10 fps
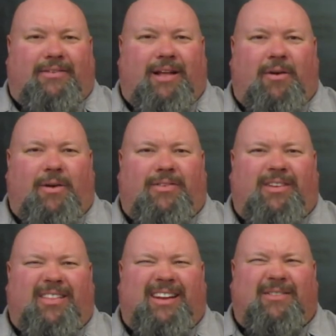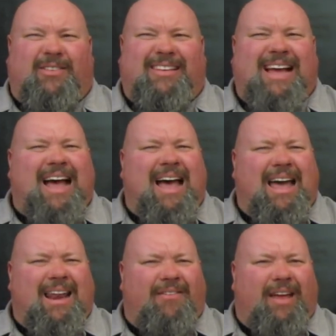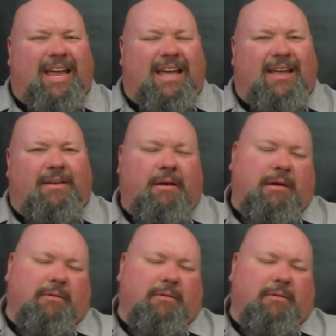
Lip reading: And I always thought that it was kind of a hit,